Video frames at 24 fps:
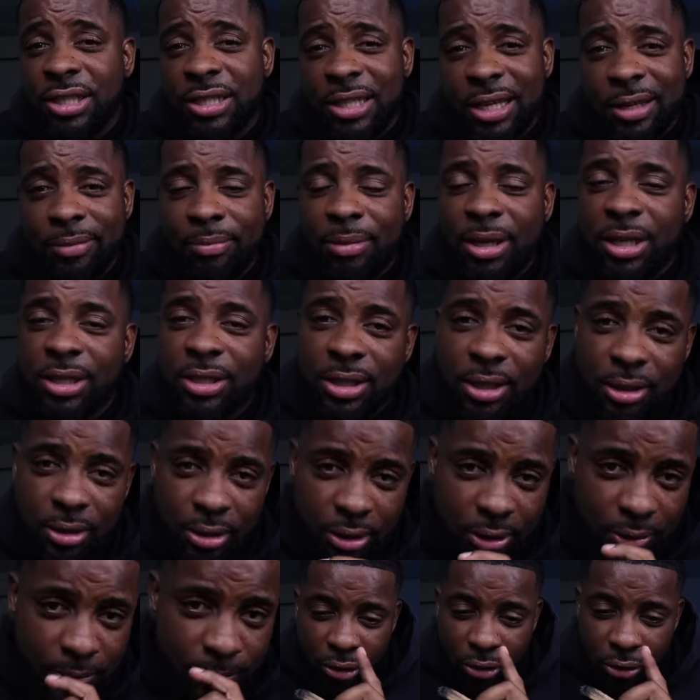said makes
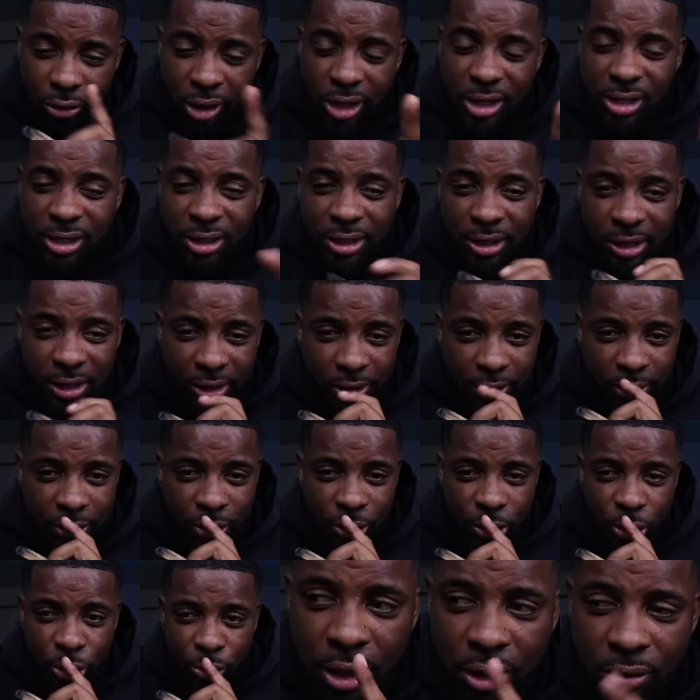sense. Crazy thing
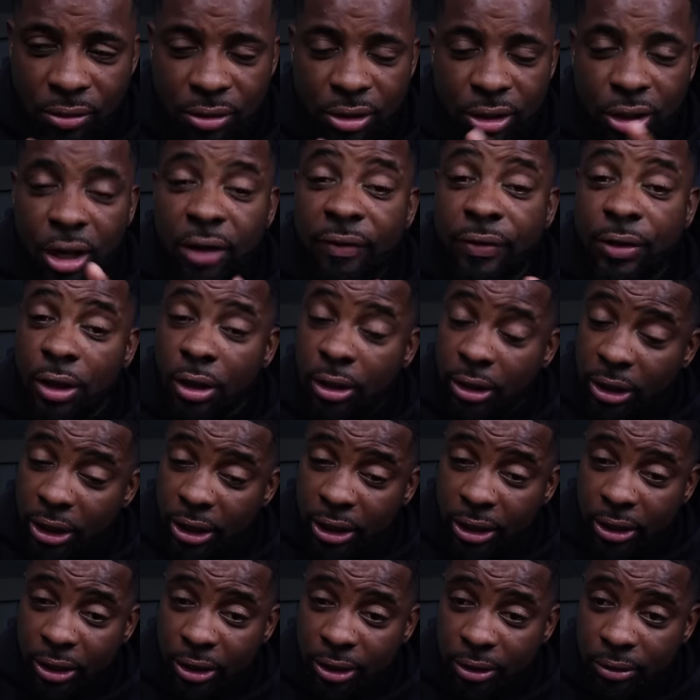is, it was another young
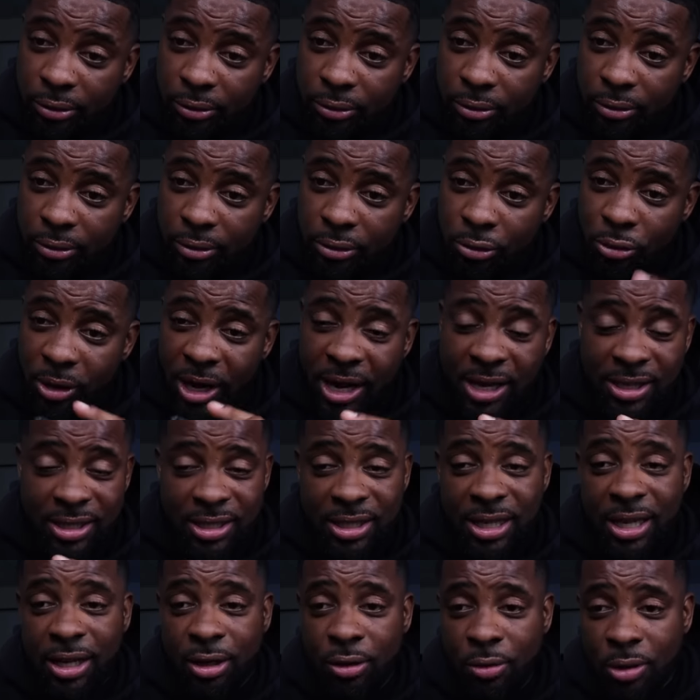lady who
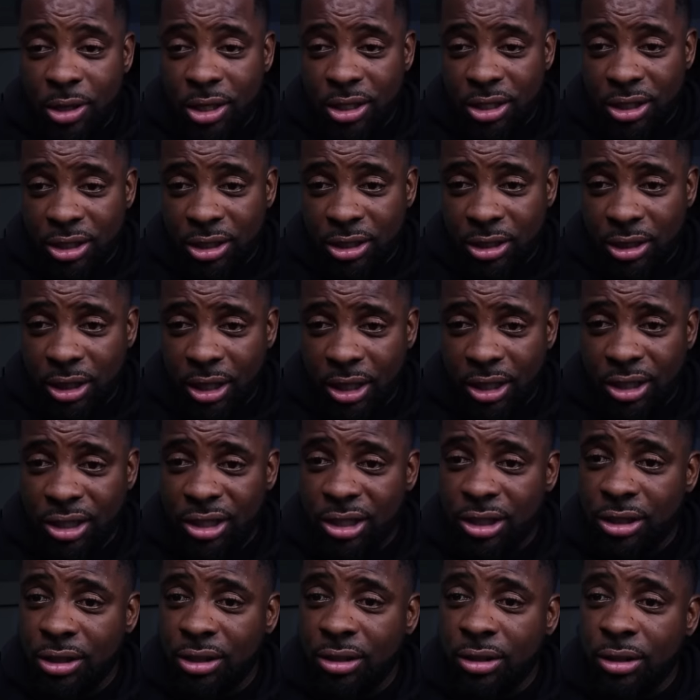answered that question, and
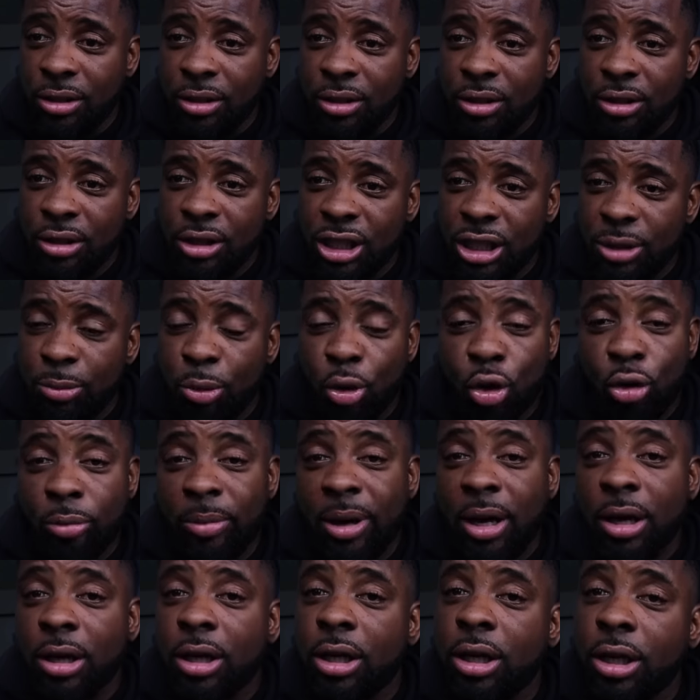she spoke
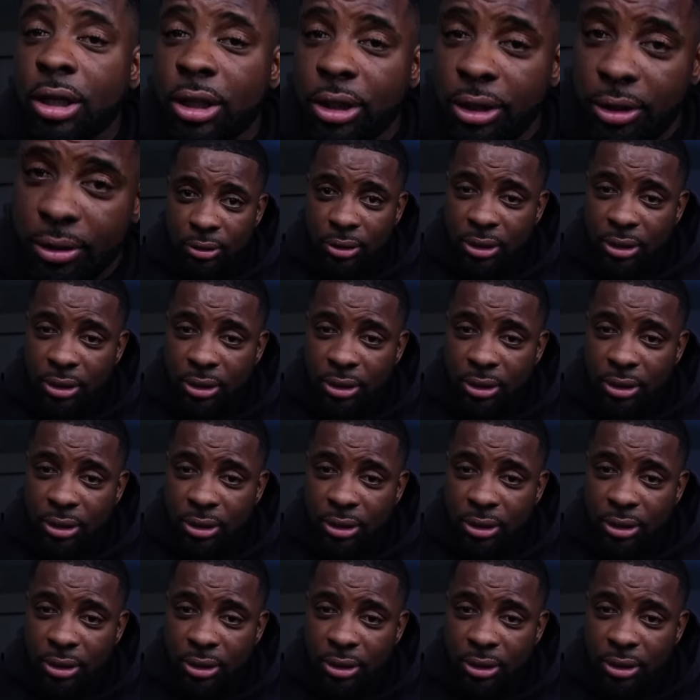about cooking.